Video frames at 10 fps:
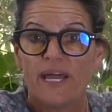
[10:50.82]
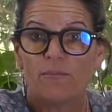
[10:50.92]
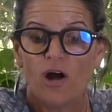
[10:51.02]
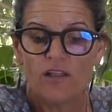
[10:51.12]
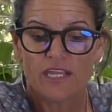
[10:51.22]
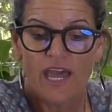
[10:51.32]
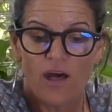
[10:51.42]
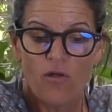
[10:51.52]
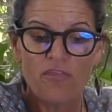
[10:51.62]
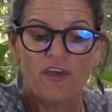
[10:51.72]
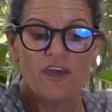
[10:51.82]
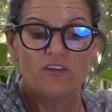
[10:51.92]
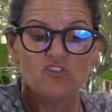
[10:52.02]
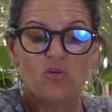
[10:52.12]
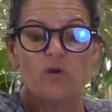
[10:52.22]
metabolic health
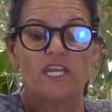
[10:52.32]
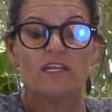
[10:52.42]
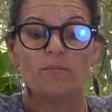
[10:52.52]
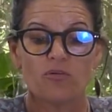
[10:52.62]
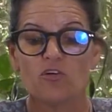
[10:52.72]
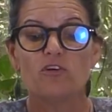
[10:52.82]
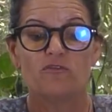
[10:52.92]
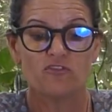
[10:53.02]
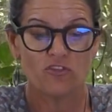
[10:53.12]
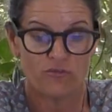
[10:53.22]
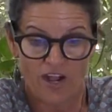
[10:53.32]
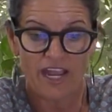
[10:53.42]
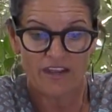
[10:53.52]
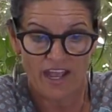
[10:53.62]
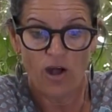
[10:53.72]
so we can
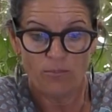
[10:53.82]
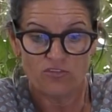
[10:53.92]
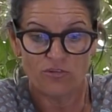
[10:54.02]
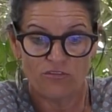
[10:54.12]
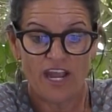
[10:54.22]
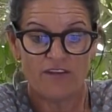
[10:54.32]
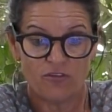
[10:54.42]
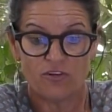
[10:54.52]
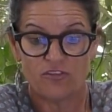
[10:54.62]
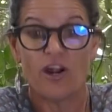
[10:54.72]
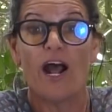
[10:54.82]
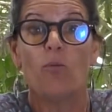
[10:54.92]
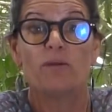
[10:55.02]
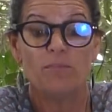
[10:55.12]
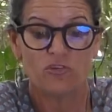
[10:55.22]
help survivors or
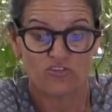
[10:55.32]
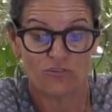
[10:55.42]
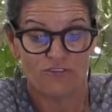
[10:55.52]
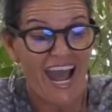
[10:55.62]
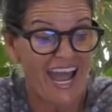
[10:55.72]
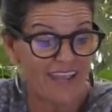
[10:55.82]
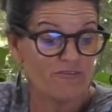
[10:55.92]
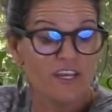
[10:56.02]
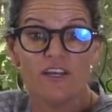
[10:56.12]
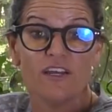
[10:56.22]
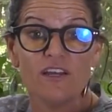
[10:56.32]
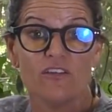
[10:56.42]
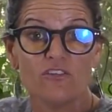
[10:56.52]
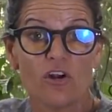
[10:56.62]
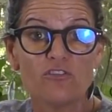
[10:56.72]
help people survive
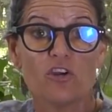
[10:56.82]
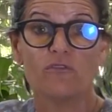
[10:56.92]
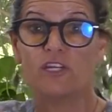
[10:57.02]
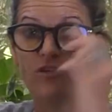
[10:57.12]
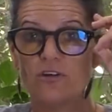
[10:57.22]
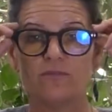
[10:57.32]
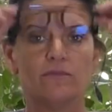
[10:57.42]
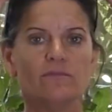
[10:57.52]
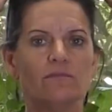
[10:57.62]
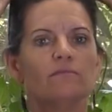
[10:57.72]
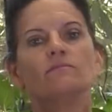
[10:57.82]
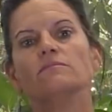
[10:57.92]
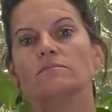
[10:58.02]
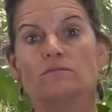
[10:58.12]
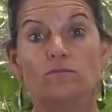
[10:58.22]
SARS-CoV-2.
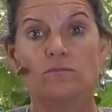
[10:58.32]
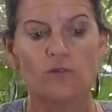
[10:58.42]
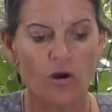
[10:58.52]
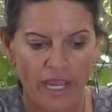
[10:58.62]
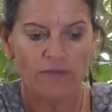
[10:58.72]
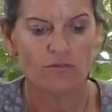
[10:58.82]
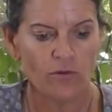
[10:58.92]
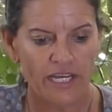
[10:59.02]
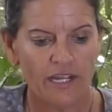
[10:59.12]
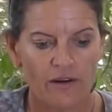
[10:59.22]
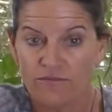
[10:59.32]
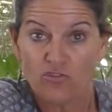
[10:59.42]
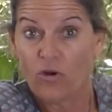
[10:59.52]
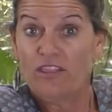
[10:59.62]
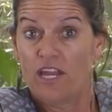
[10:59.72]
Okay, right here,
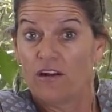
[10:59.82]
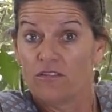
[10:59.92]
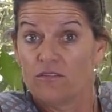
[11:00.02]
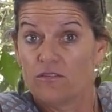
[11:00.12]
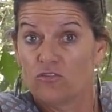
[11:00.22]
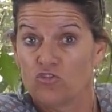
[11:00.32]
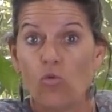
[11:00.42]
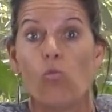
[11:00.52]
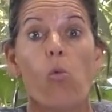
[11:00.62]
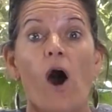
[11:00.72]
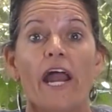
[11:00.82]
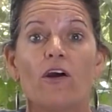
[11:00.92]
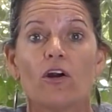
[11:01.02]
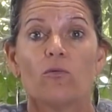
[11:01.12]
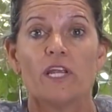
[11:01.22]
it's right there. So why
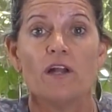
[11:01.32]
are we